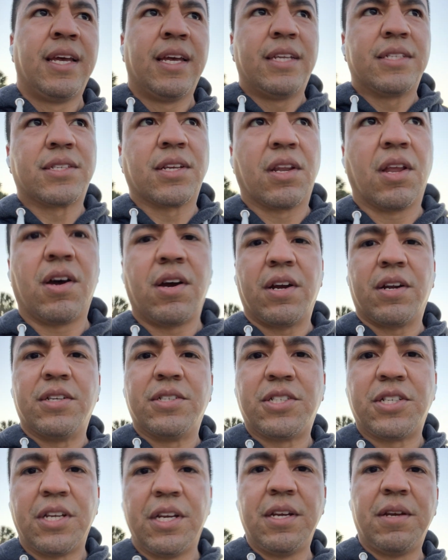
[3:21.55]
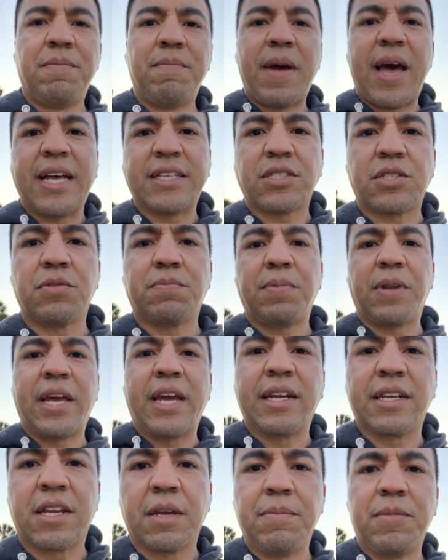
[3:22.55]
It's a large master
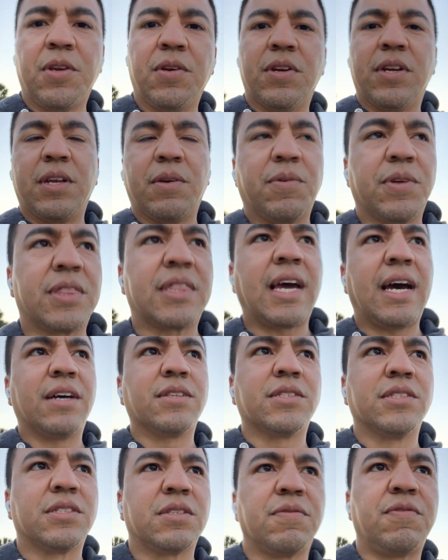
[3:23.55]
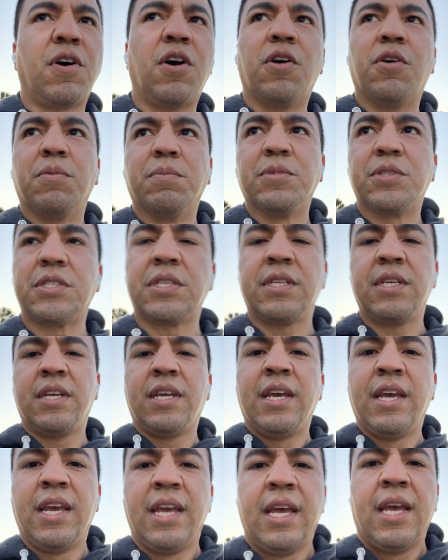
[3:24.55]
plan community with thousands of homes
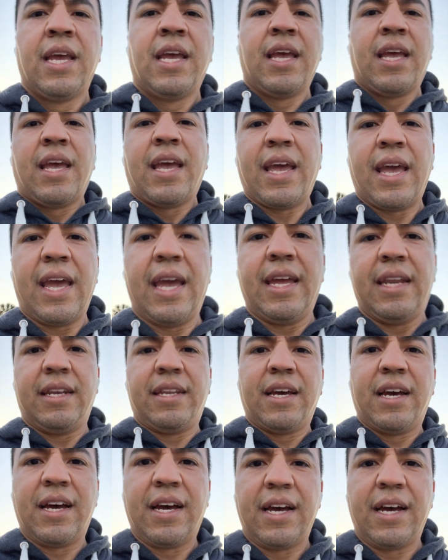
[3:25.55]
and